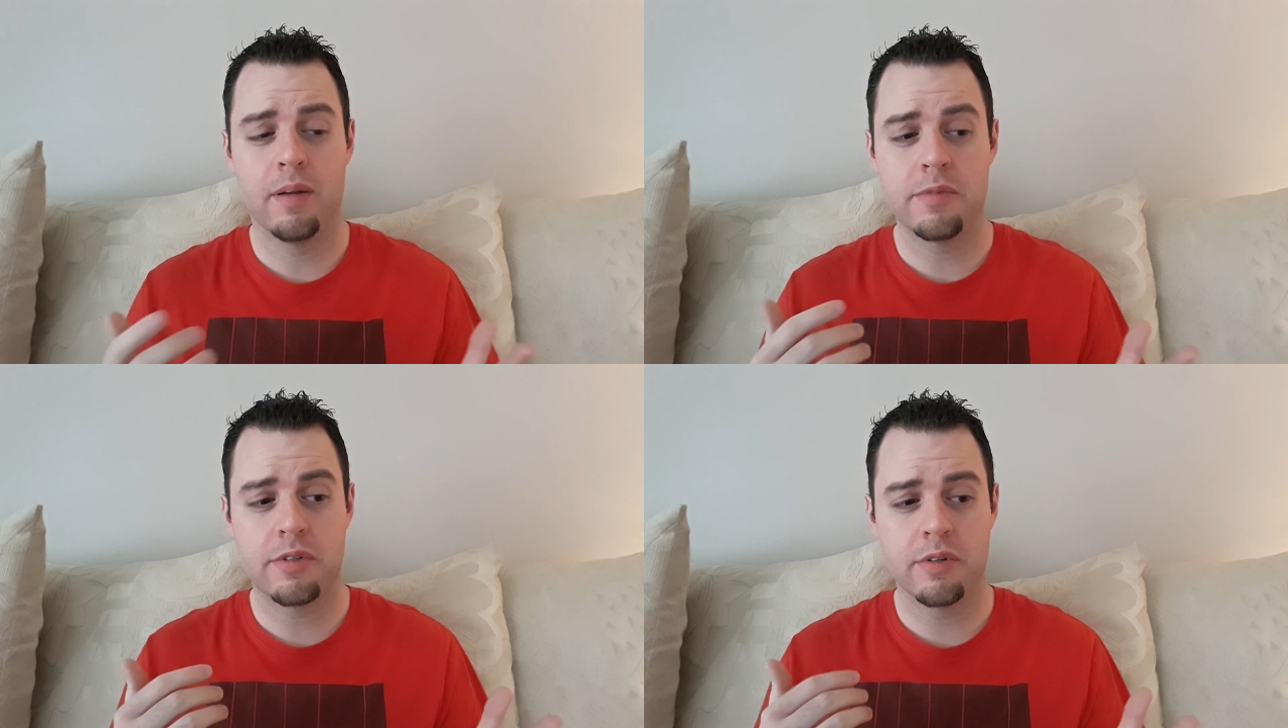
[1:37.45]

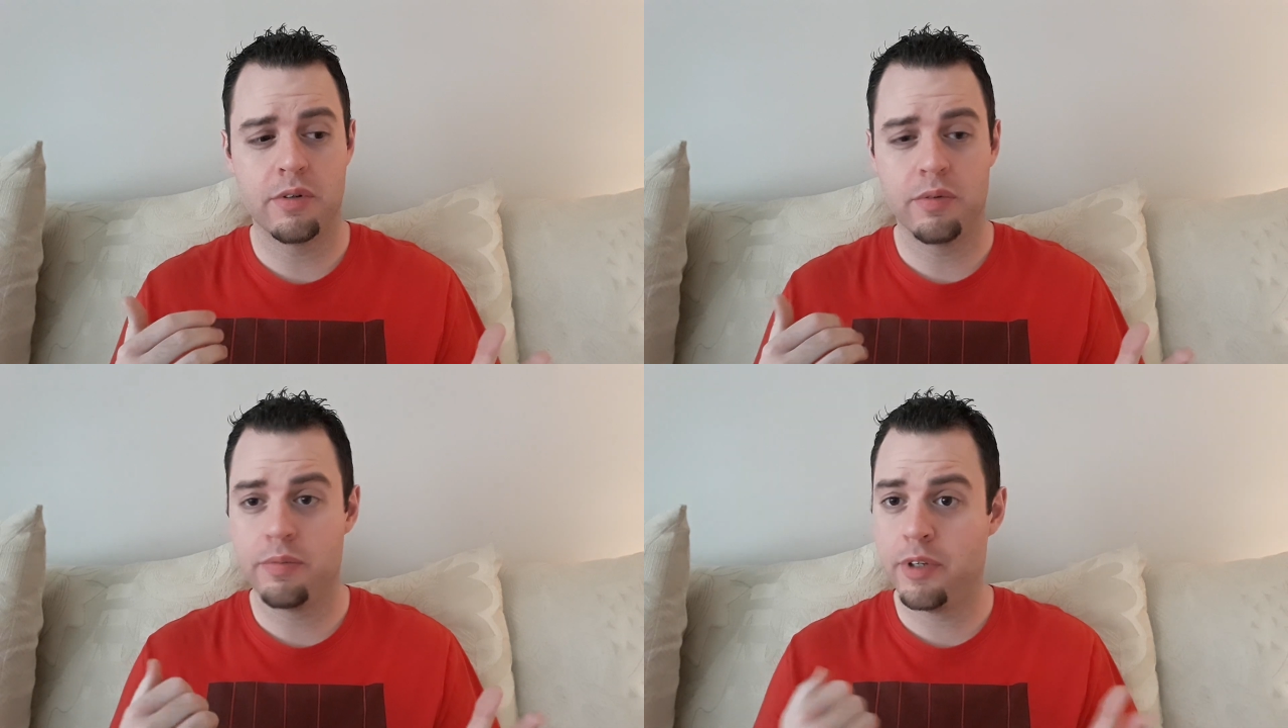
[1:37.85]

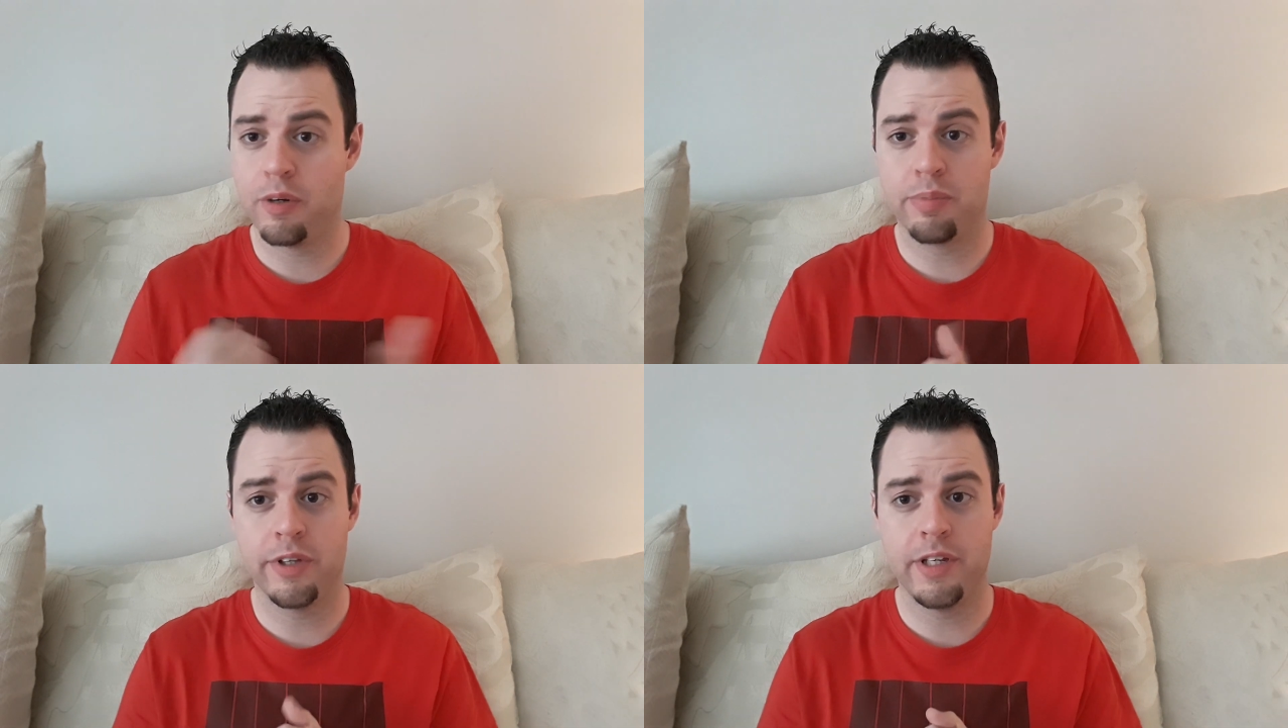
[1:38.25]
So,
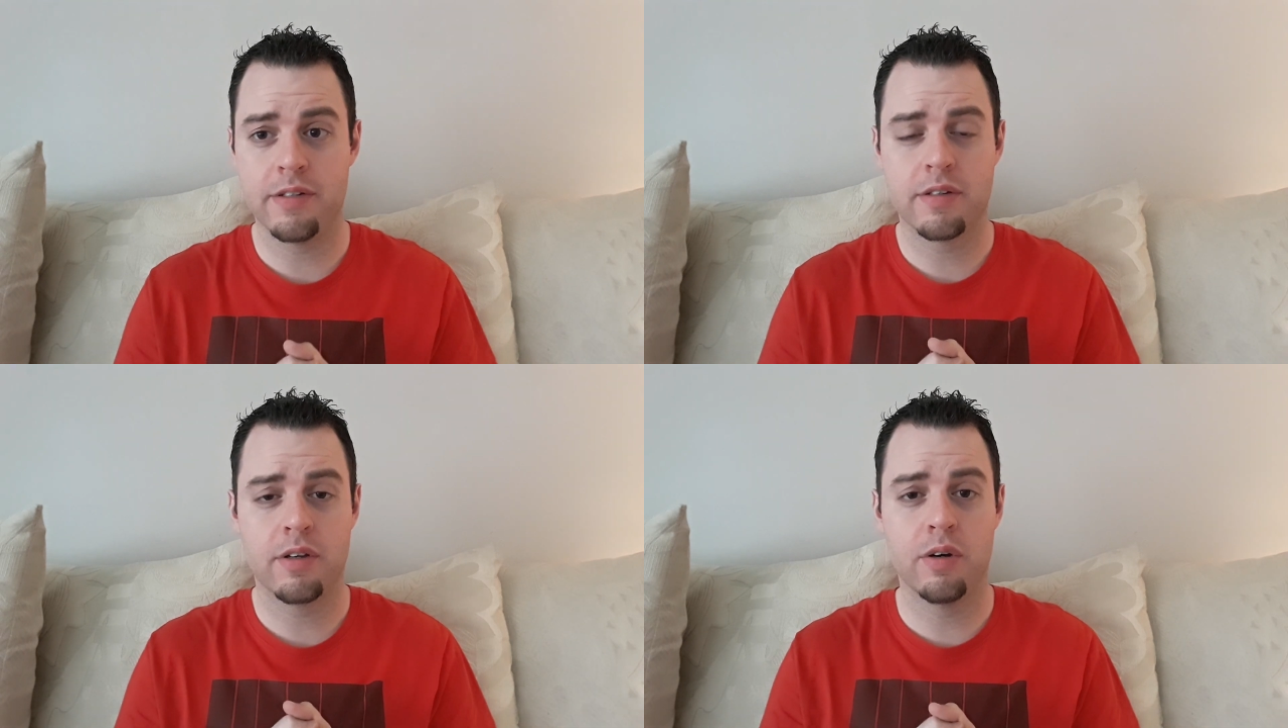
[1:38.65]

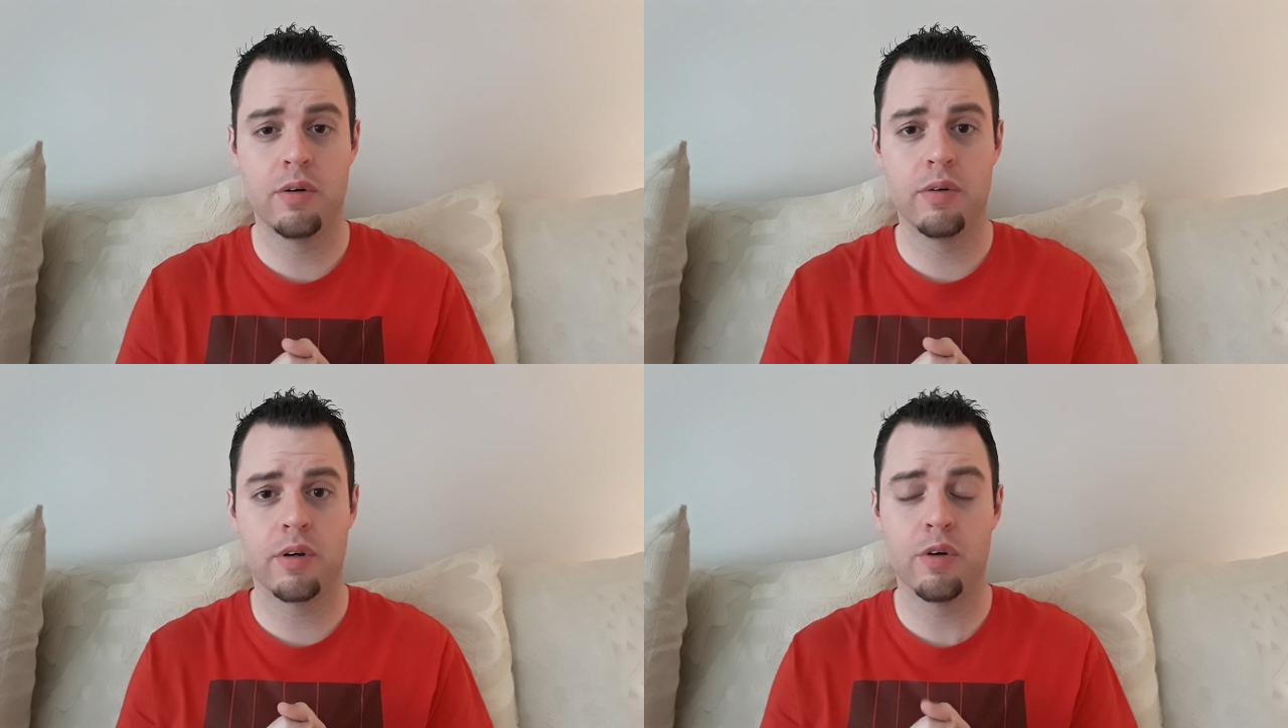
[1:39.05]
please
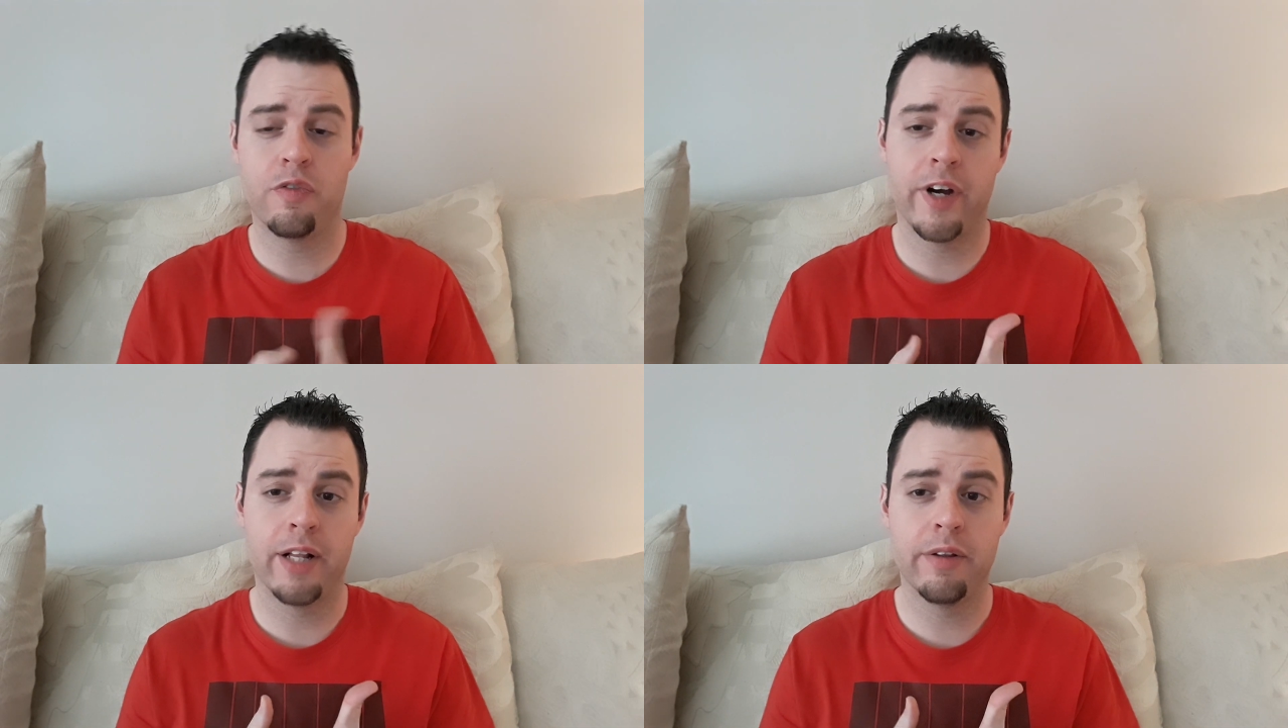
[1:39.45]
go
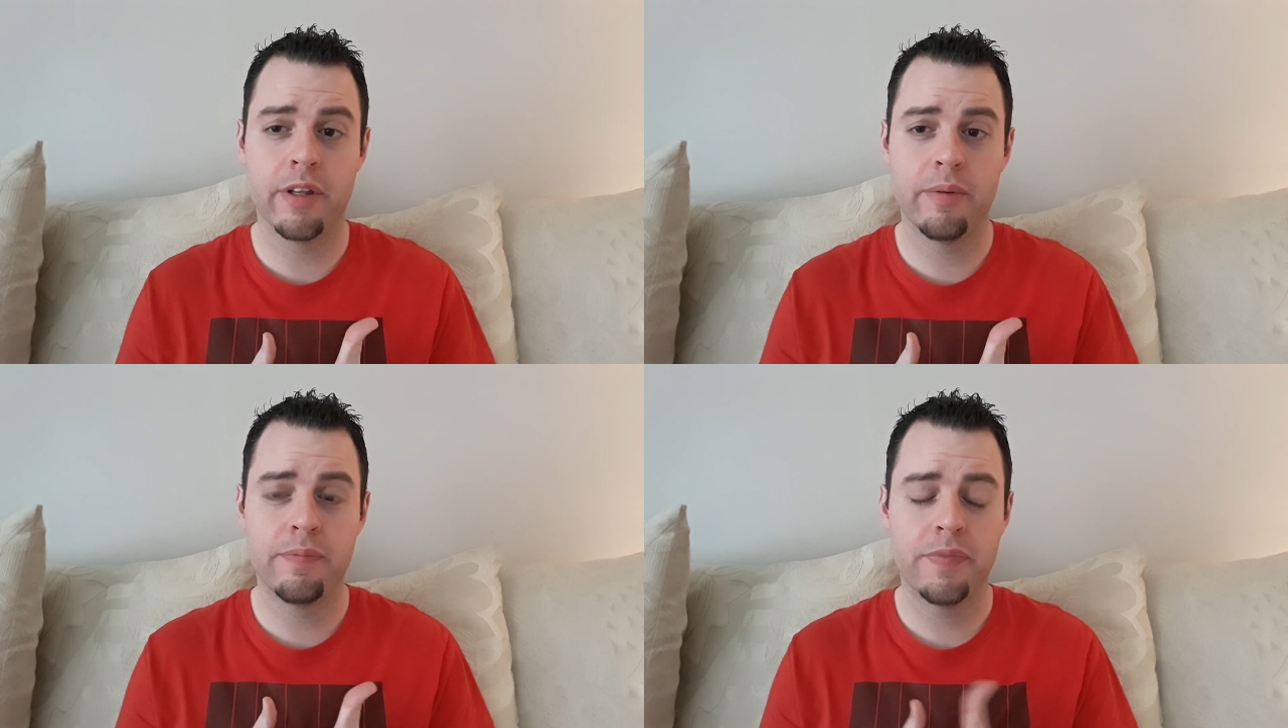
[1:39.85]
follow
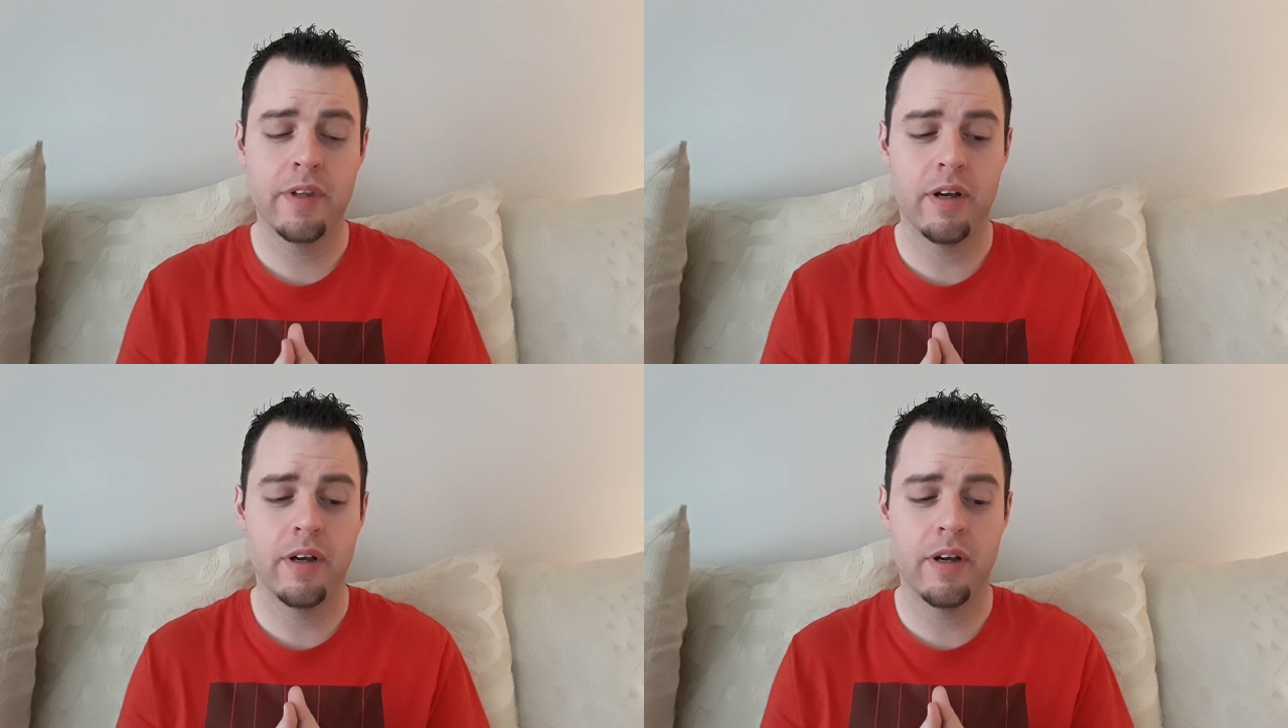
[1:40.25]
them.